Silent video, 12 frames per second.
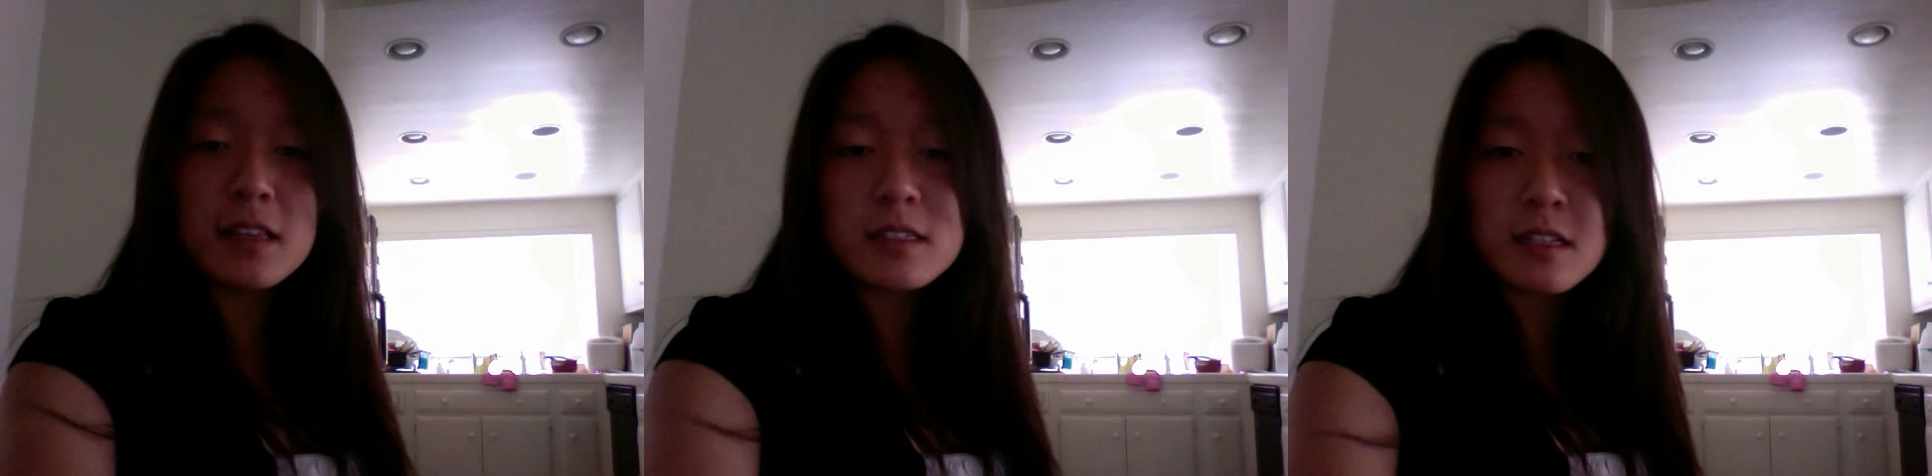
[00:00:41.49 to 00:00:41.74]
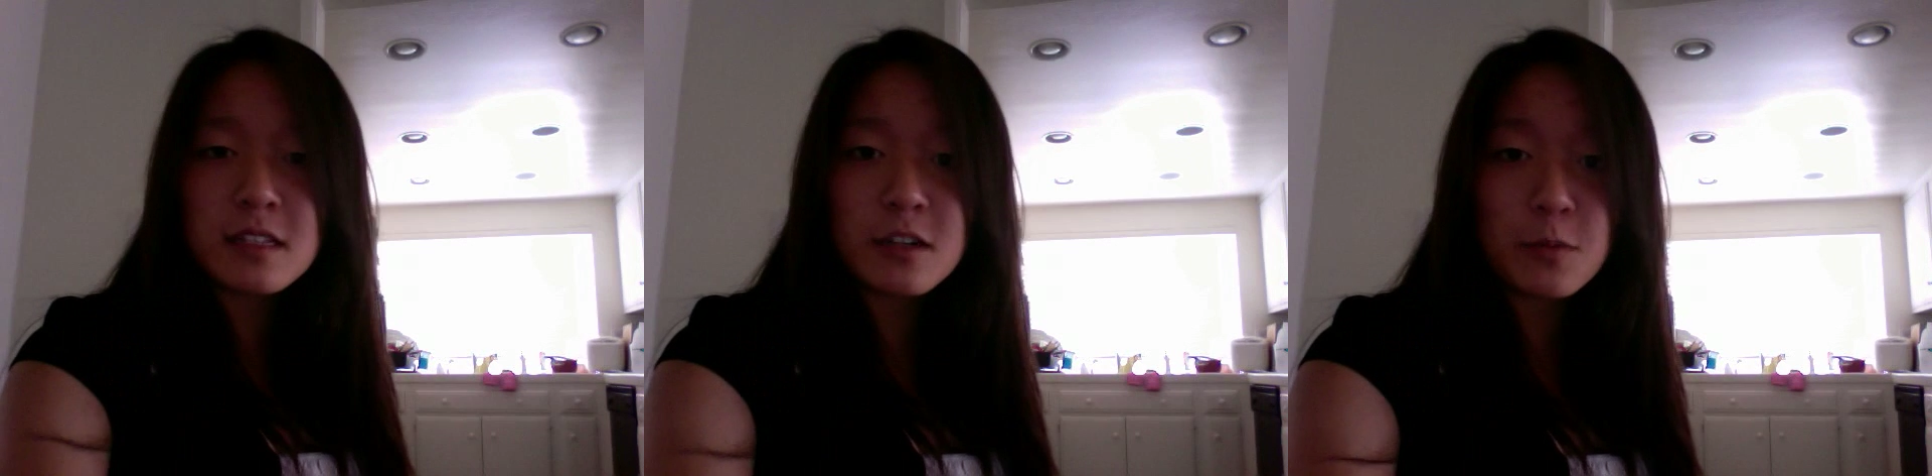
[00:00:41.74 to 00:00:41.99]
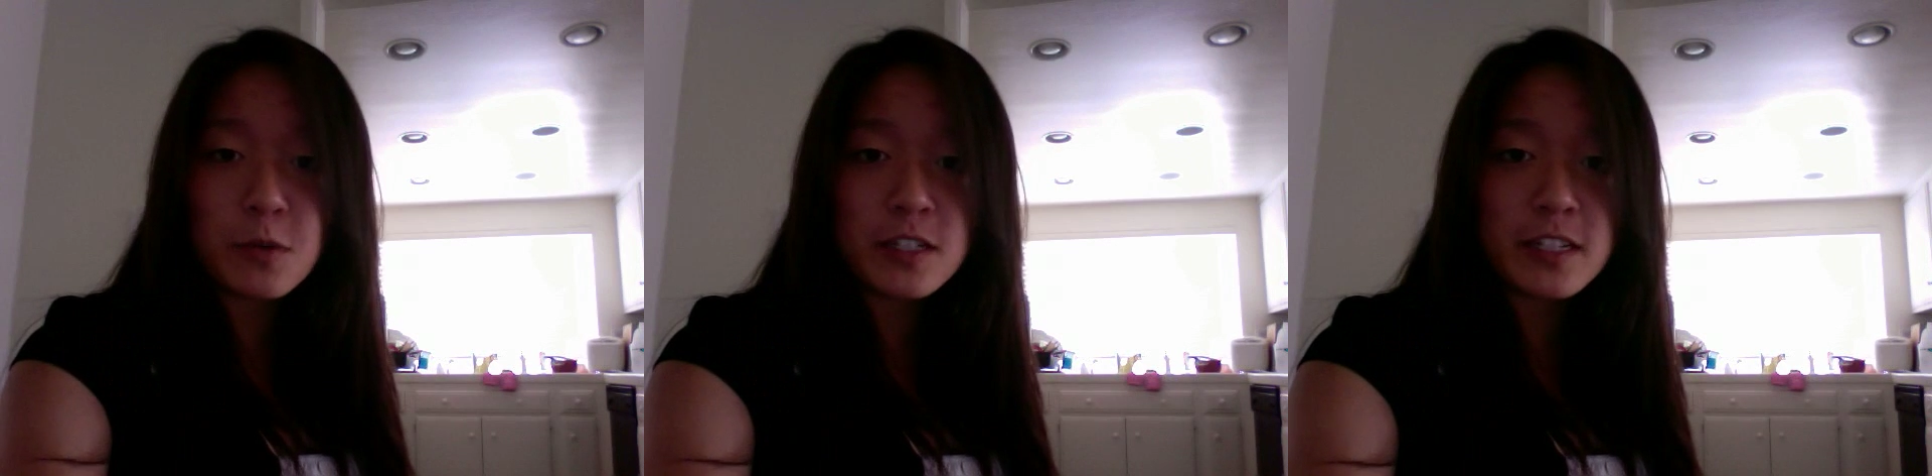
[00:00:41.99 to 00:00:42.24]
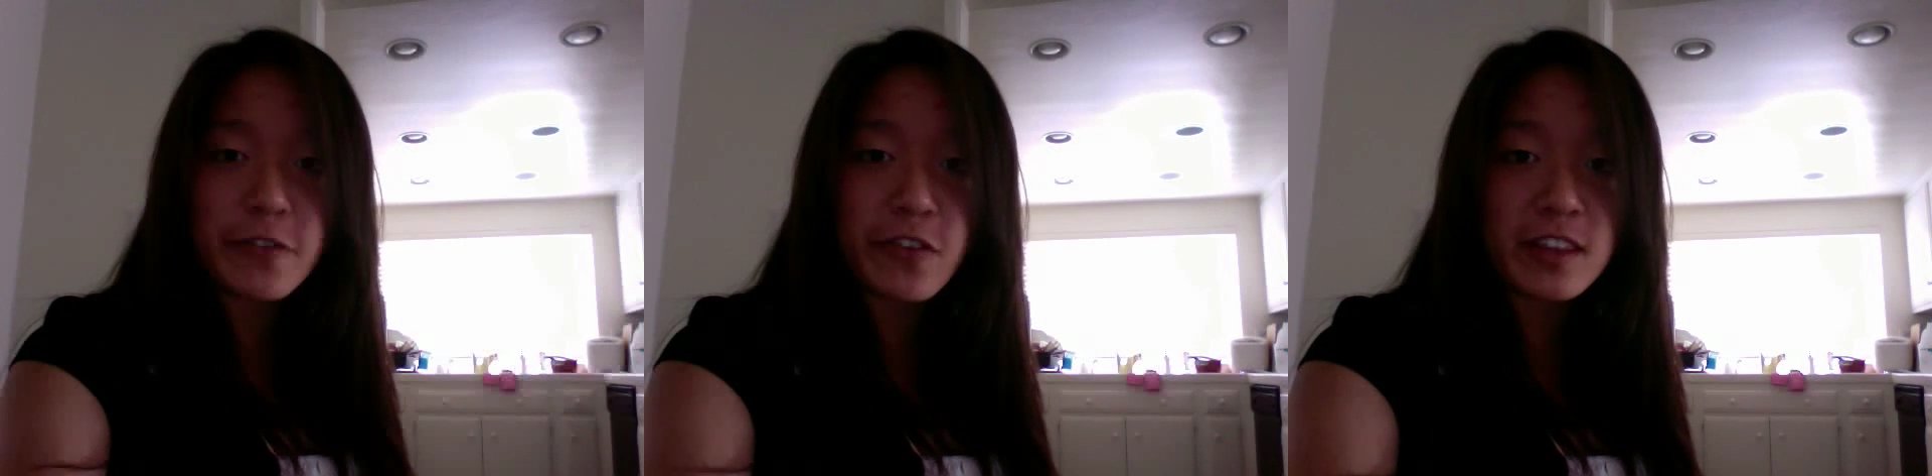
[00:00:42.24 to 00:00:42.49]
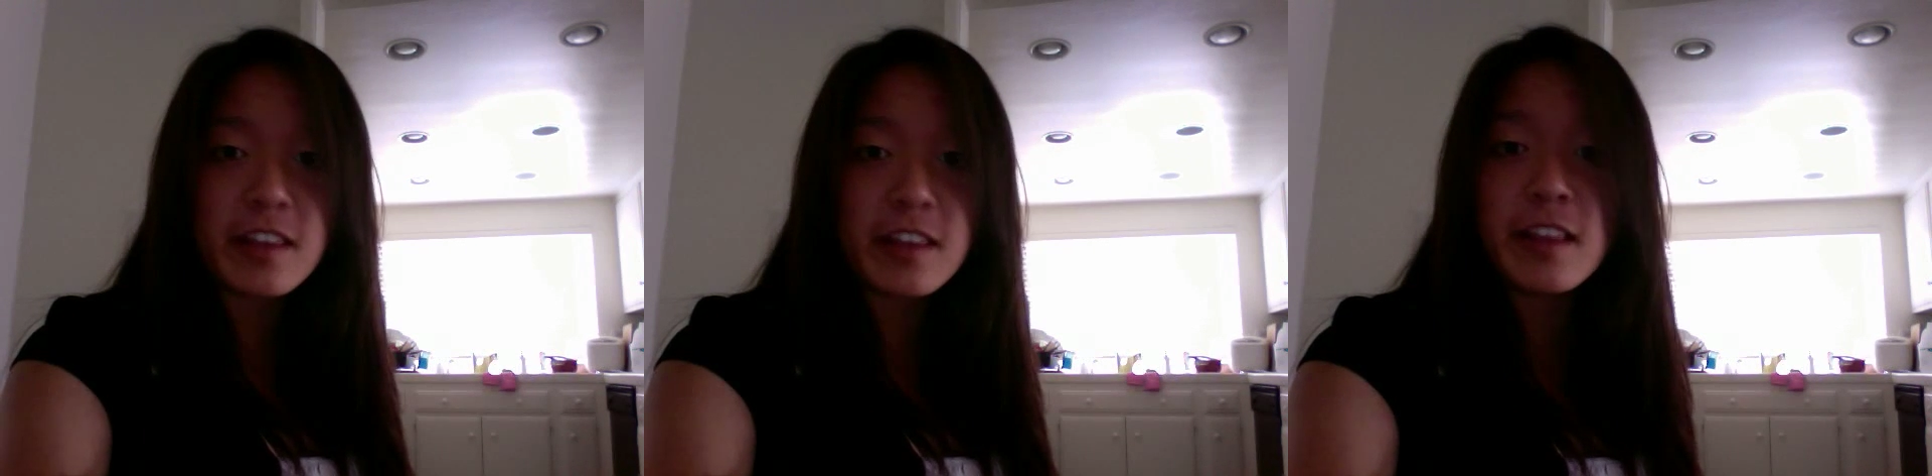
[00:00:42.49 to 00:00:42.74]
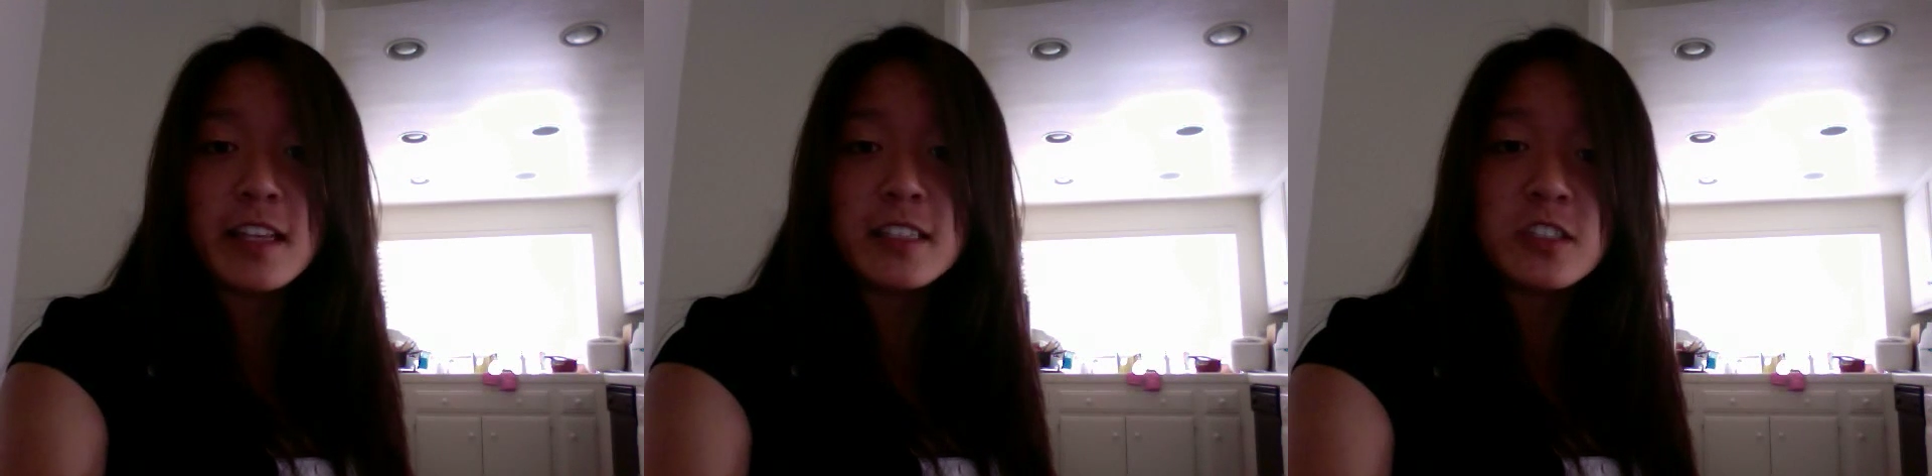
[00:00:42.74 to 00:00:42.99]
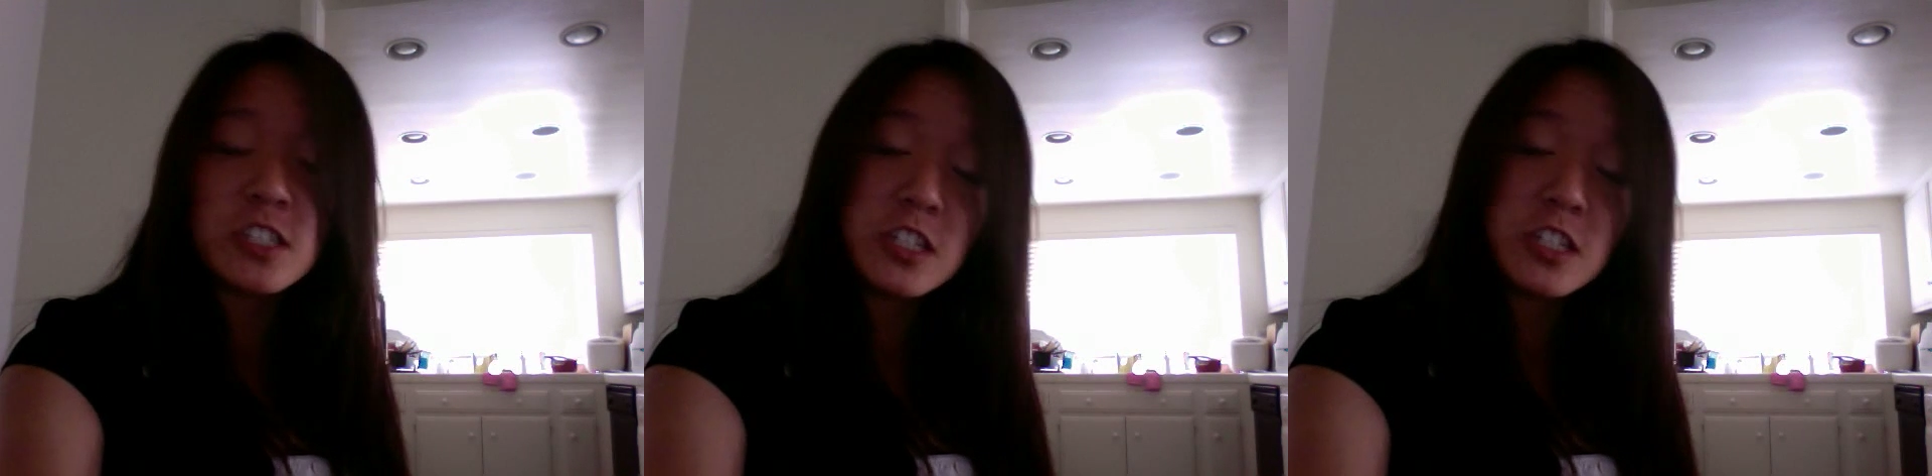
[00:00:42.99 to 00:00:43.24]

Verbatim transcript: it looks a little more different than like your